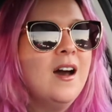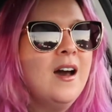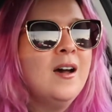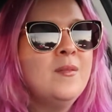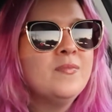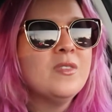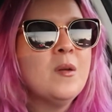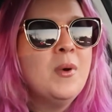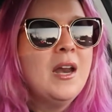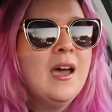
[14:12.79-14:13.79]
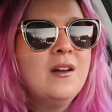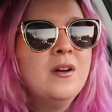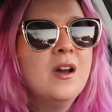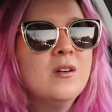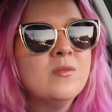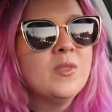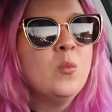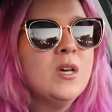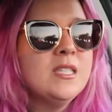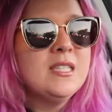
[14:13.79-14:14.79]
Um, but I don't know.
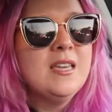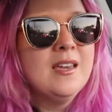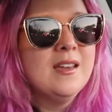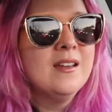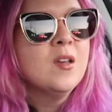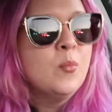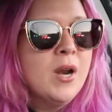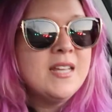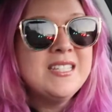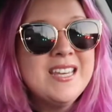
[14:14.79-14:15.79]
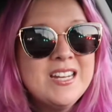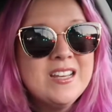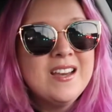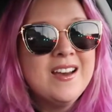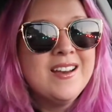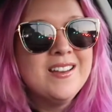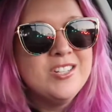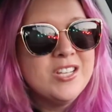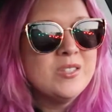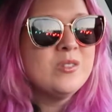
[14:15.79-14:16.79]
We'll see. But I did uh,
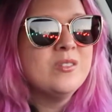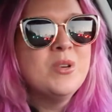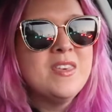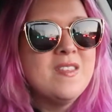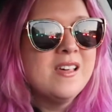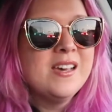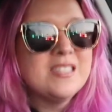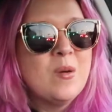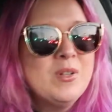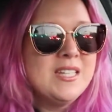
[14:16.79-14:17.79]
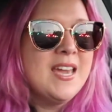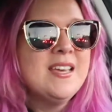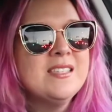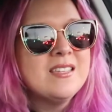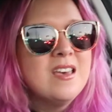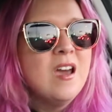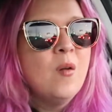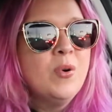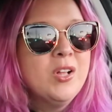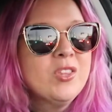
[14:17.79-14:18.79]
just within the last couple days
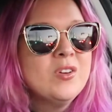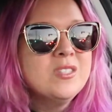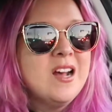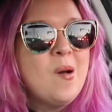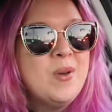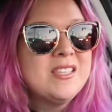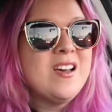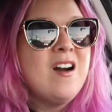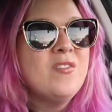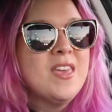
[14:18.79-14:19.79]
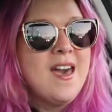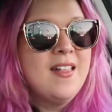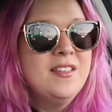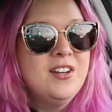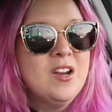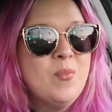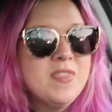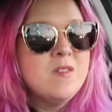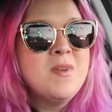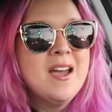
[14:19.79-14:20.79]
pull those topics off the calendar and
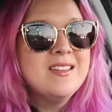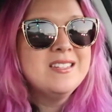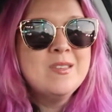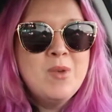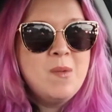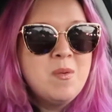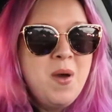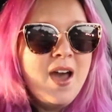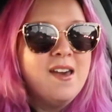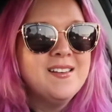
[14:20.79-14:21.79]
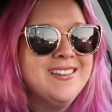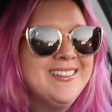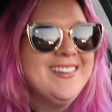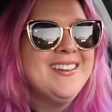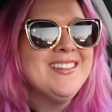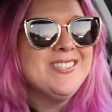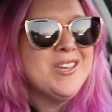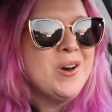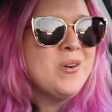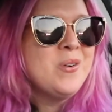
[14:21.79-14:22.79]
put them back into the maybe pile.
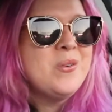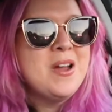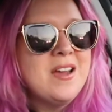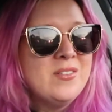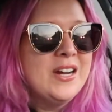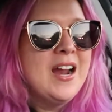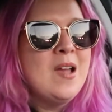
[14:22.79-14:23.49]
So whatever.